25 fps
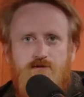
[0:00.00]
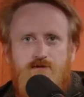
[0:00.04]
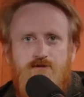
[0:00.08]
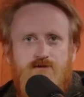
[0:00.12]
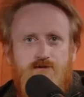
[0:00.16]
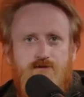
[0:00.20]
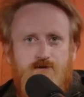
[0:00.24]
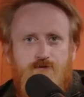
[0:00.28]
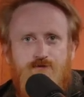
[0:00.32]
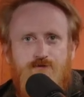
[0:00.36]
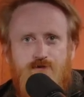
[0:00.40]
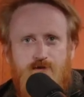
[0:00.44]
You
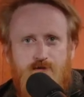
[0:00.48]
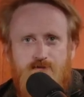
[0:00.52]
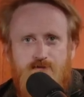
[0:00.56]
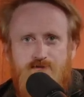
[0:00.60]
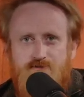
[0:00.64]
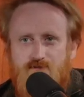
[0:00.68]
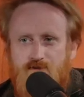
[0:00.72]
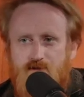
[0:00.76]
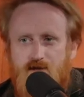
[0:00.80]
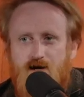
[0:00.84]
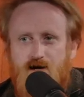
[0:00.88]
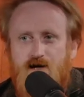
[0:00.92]
know, they're in
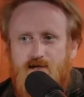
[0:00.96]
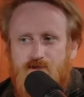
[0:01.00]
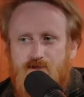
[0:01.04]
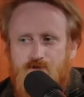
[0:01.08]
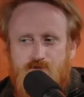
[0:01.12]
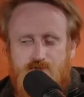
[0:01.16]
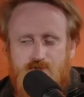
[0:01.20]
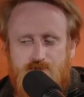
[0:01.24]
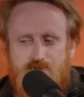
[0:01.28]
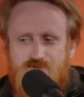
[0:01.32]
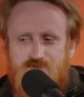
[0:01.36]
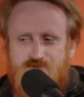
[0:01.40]
denial.
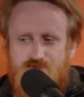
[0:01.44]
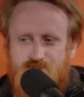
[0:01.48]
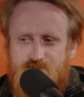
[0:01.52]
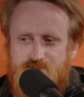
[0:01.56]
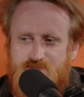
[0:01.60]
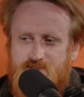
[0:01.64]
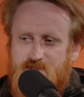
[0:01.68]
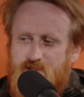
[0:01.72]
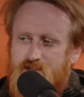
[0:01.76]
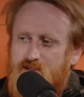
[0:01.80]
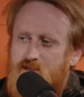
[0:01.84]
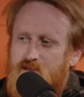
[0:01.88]
And it's
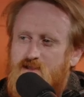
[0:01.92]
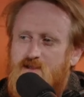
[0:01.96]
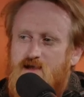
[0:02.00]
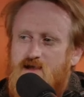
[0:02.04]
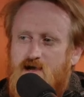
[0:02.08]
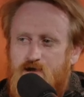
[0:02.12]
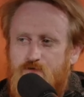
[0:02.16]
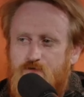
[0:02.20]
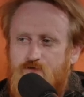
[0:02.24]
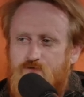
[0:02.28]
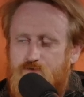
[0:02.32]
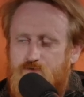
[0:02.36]
just like,
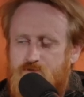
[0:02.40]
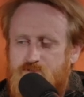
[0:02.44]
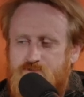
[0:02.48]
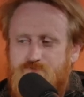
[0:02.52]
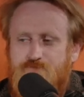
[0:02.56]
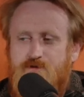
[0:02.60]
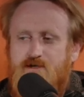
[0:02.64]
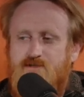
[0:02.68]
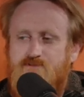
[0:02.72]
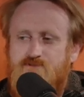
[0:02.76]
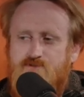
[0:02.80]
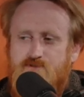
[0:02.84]
I would
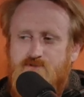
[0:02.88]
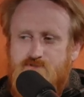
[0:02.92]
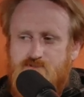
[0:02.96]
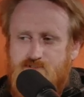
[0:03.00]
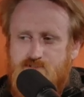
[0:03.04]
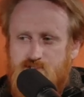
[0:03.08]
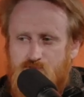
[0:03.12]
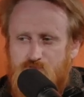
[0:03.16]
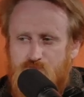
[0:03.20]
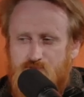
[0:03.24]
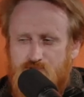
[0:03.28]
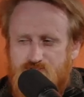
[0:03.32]
respect you
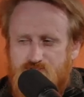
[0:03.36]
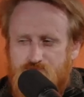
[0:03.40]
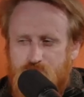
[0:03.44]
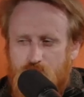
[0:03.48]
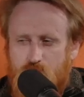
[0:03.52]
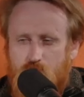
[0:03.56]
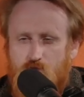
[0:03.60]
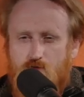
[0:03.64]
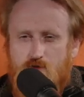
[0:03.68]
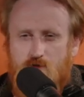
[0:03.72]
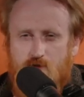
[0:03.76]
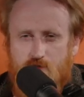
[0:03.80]
so much
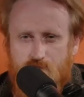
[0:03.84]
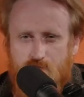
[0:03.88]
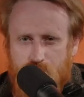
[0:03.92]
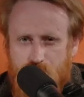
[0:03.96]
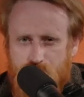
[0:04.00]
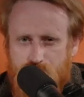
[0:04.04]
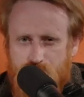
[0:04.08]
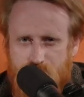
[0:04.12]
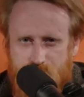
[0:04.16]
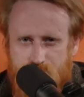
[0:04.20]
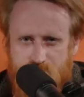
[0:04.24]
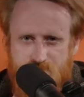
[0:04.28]
more if you
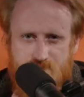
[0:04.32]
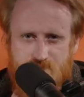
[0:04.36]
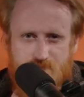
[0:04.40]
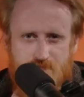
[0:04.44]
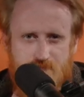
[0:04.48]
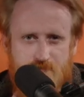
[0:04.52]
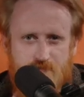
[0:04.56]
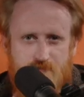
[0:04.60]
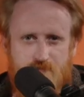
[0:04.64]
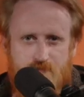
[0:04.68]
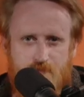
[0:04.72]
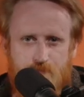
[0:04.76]
just
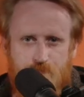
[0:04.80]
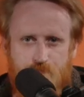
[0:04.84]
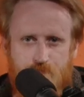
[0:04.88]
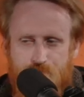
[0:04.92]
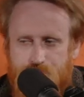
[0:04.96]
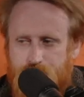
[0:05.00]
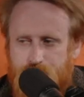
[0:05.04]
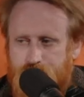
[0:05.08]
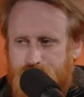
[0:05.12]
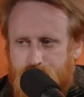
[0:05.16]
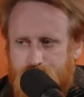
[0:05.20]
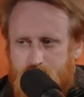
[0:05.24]

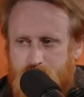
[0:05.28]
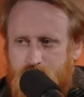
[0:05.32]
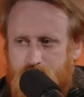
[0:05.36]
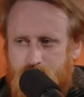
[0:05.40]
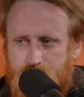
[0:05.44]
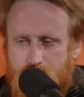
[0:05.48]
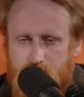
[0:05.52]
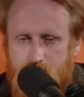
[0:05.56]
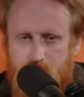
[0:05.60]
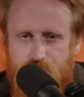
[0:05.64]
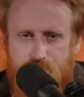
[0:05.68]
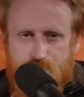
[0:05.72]
fucking
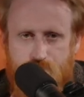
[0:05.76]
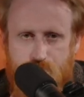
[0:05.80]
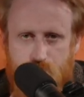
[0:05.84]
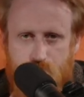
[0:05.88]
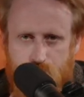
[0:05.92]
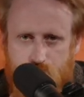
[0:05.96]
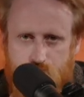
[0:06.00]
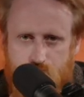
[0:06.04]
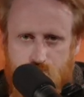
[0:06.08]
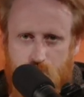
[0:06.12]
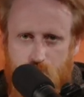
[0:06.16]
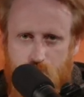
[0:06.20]
lived your
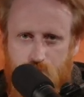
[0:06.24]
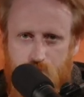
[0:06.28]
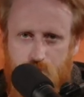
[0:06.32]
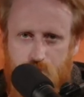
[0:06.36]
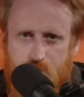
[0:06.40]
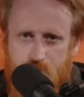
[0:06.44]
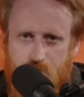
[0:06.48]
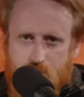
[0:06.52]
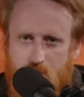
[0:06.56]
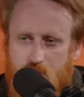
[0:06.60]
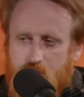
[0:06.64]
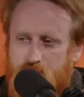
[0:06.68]

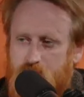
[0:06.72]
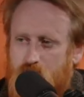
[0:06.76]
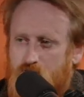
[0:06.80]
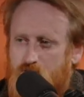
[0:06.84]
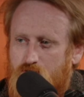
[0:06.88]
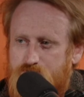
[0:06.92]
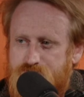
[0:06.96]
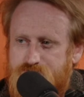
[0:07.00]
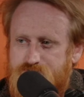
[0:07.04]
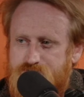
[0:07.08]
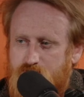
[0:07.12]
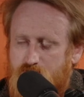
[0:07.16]
truth. And
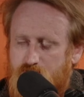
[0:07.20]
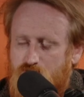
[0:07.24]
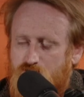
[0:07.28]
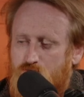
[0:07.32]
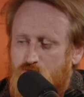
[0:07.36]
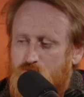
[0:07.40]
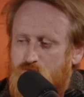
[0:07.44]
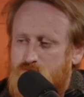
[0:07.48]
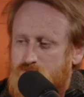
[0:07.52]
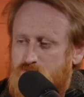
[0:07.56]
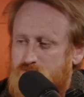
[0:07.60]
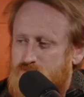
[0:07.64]

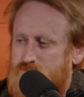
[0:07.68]
also,